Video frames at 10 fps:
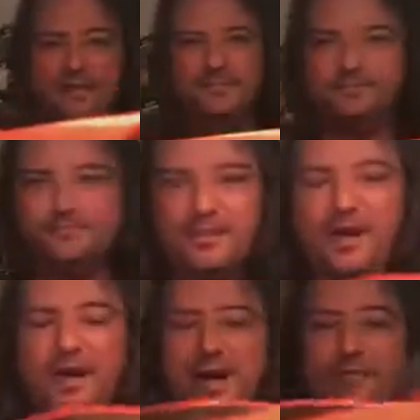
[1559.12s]
vent
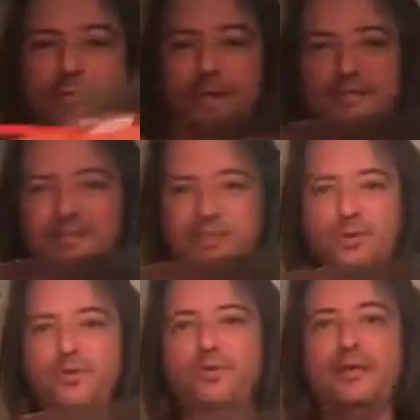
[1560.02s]
body, I have a
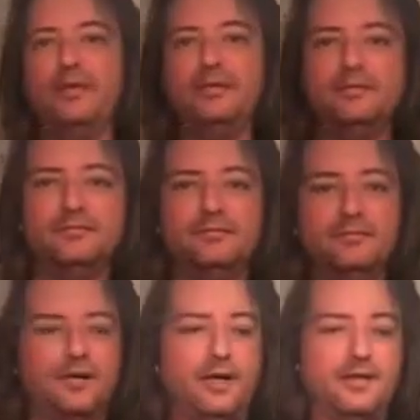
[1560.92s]
Wings at Work
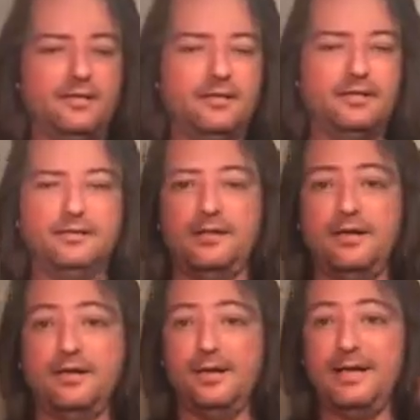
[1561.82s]
wing on
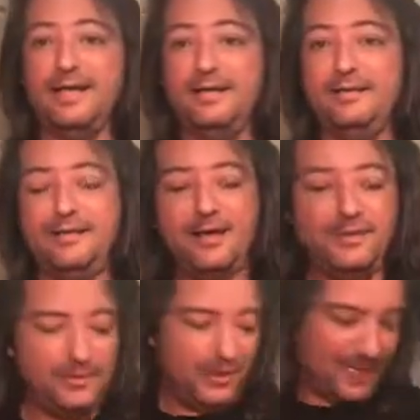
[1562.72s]
it. I
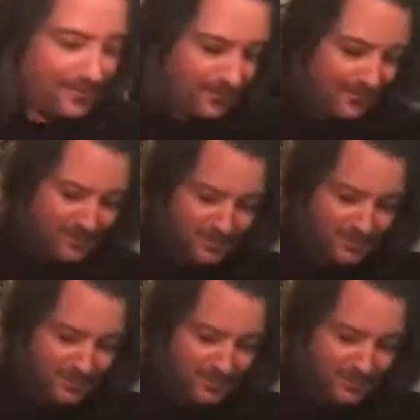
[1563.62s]
like it. I also